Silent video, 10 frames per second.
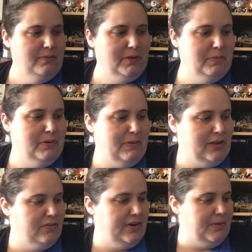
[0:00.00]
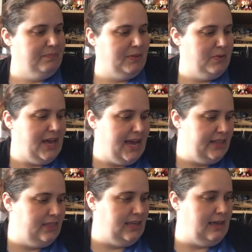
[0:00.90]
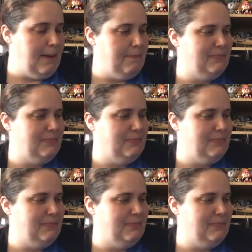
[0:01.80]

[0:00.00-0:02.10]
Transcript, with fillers: I'm gonna put it back over here. Then we had the,